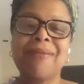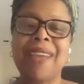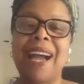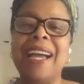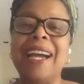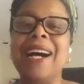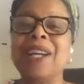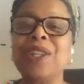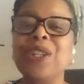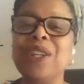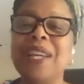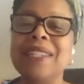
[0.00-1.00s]
I
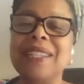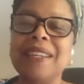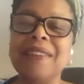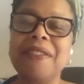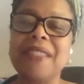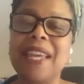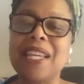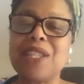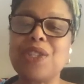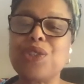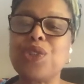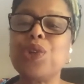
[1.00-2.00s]
honor and give
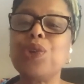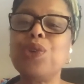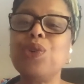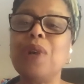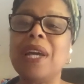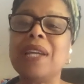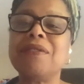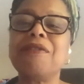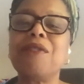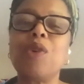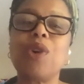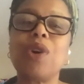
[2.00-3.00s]
thanks to and
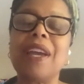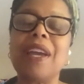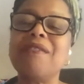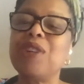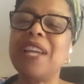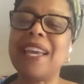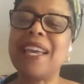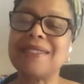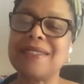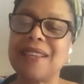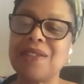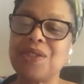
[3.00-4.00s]
for every
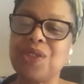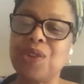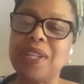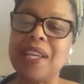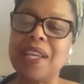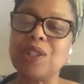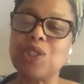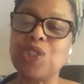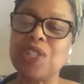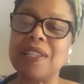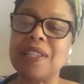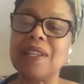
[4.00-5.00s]
ancestor and
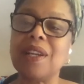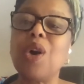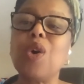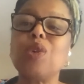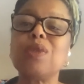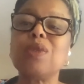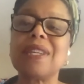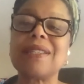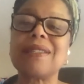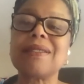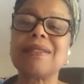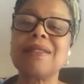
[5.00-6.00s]
energy that holds
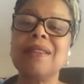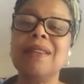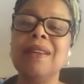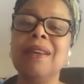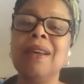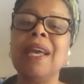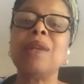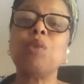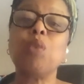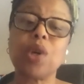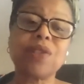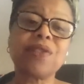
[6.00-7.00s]
us and
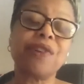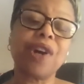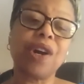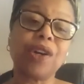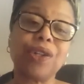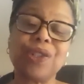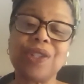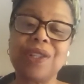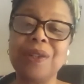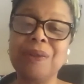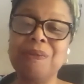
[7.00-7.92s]
works for our good.